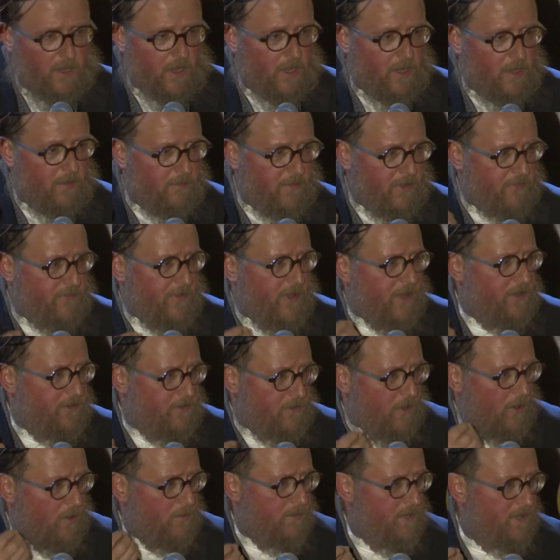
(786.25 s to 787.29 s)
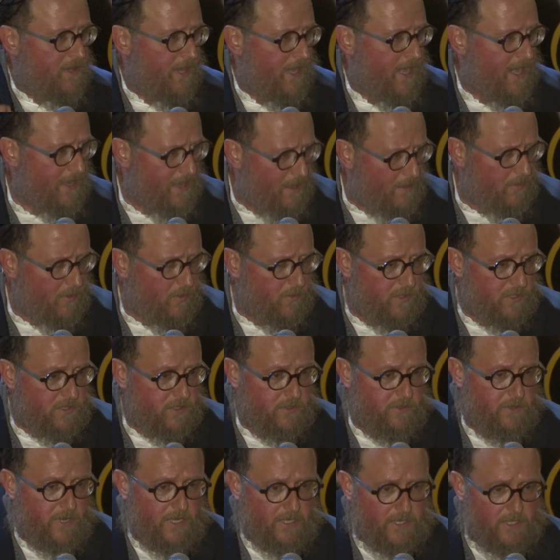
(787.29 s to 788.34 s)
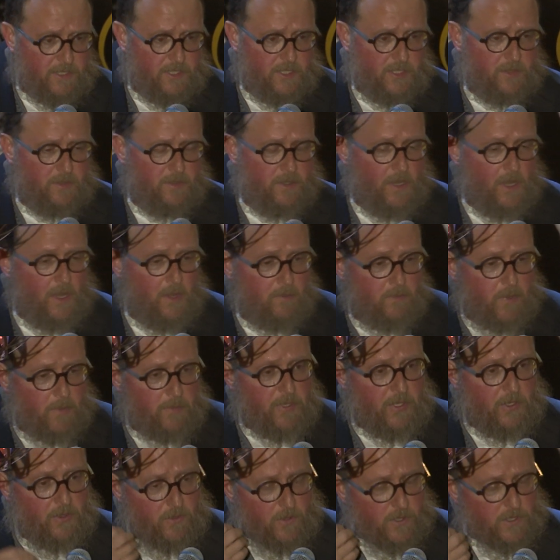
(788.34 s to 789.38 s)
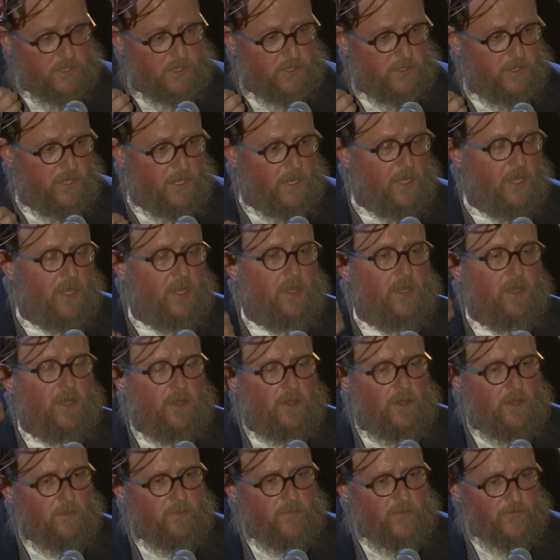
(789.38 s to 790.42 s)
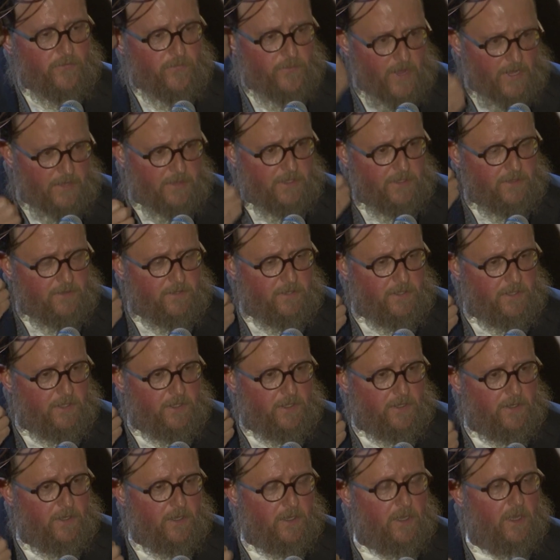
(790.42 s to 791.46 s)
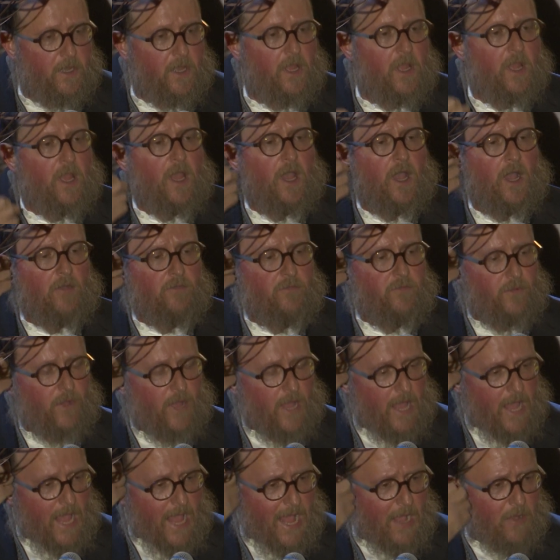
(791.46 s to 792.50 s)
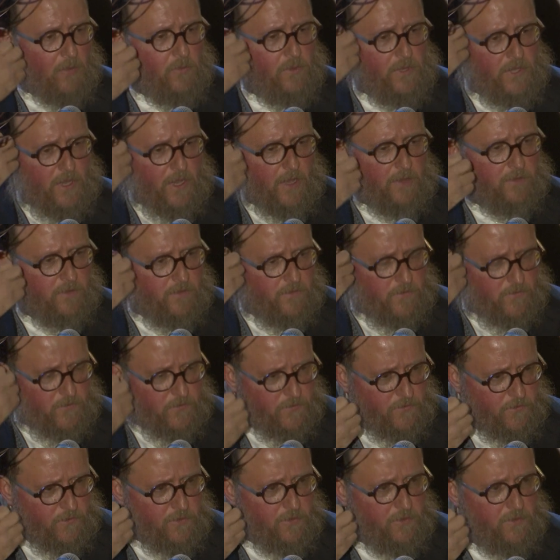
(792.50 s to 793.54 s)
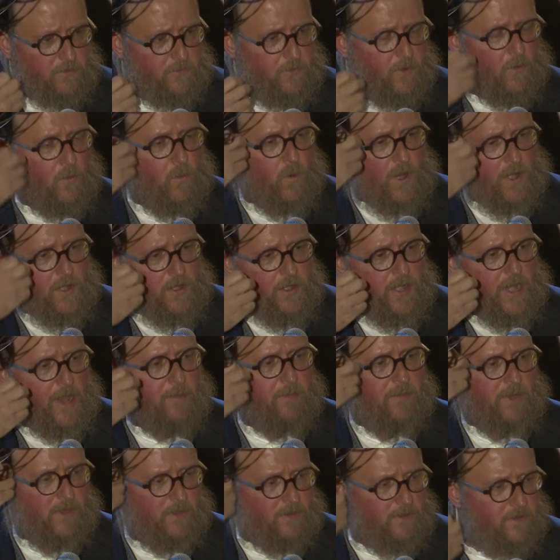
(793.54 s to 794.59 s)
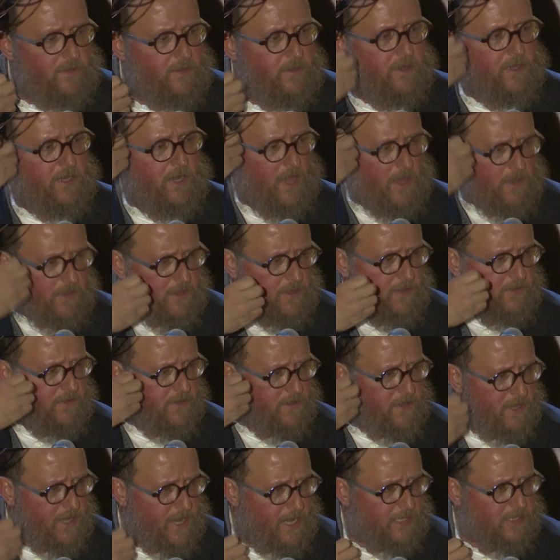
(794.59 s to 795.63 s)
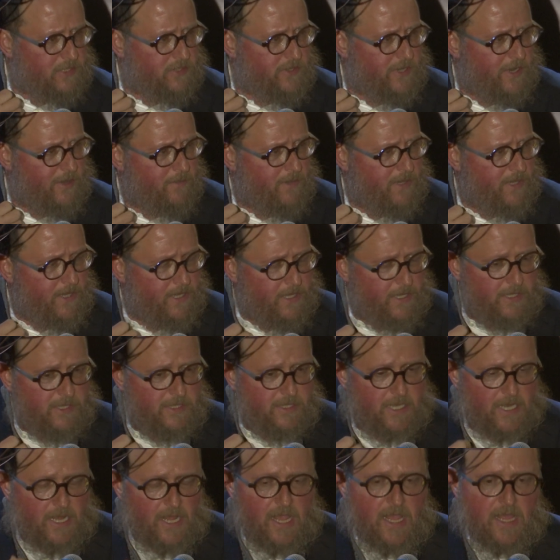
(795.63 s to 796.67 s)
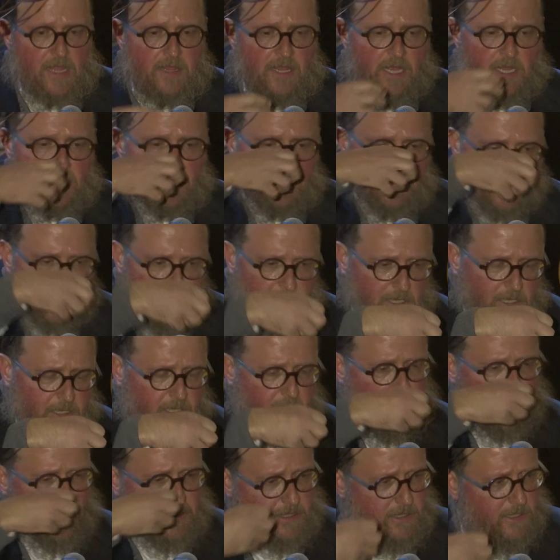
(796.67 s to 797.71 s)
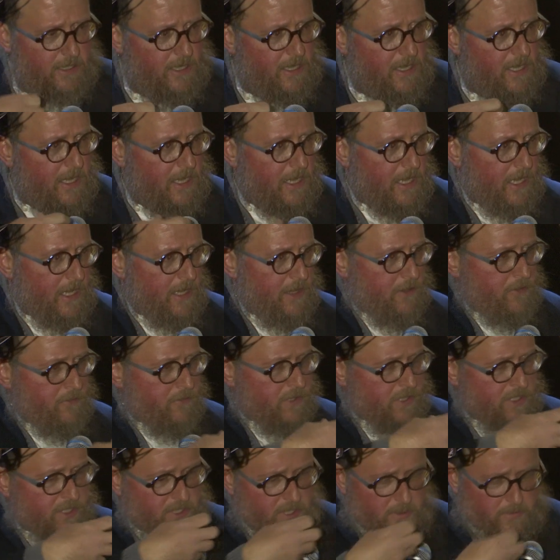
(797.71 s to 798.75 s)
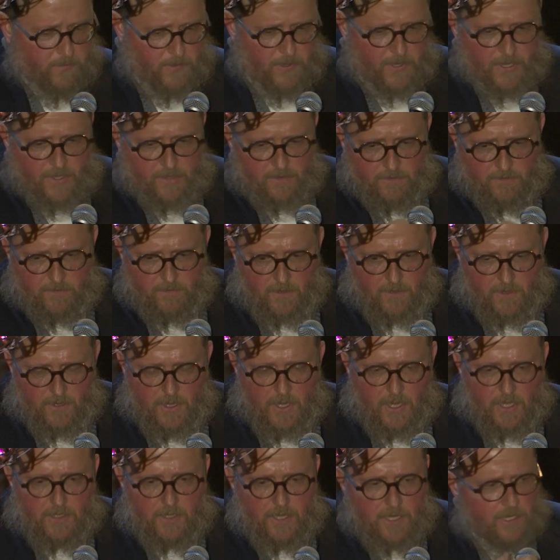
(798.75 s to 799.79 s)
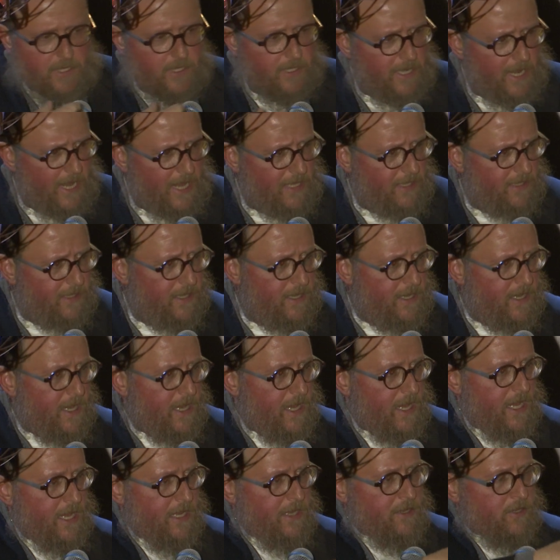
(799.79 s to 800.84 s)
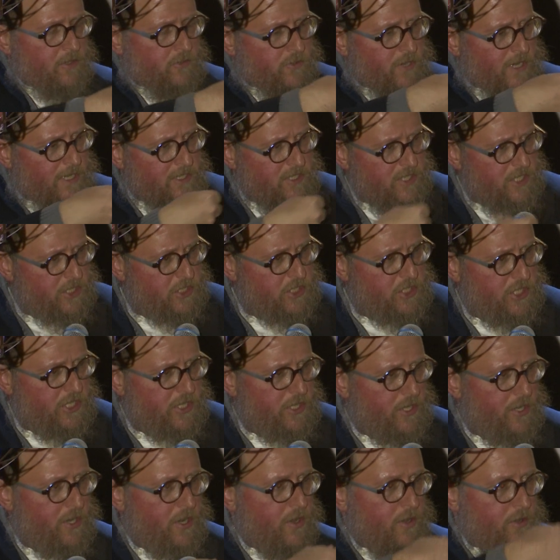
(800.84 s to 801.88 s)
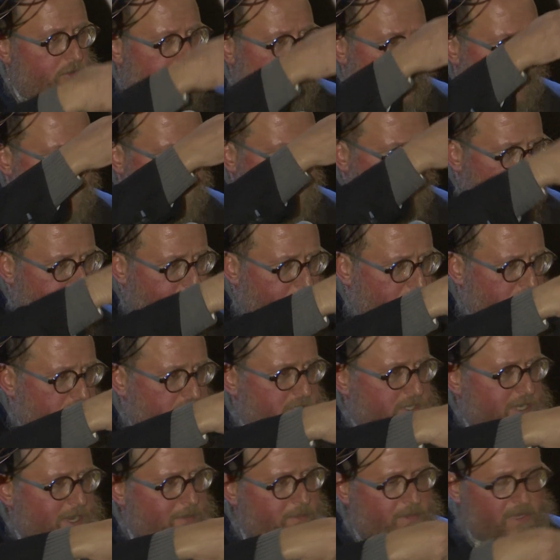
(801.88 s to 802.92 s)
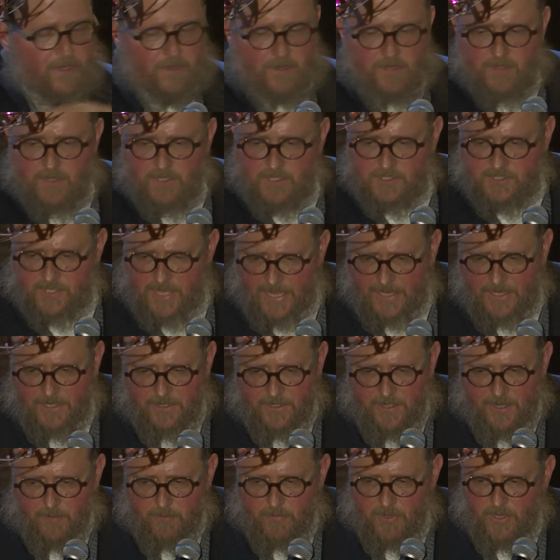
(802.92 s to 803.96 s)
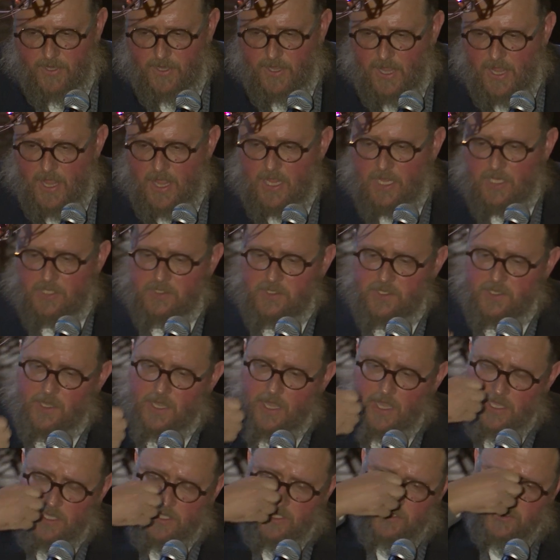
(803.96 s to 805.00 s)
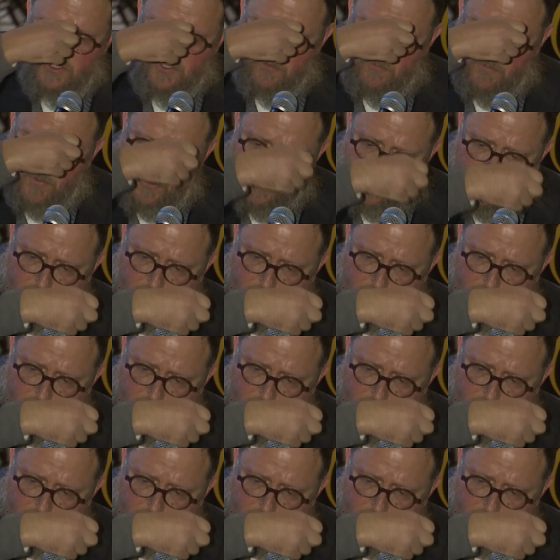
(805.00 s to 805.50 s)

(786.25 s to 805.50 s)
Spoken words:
my father told me that our Rebbe was the greatest, but because the profundity of how we understood one Rebbe to the other, to the next Rebbe, is that nichlal in the recipient, nichlal in the transition from the first Rebbe to the second Rebbe, is the keiches of both the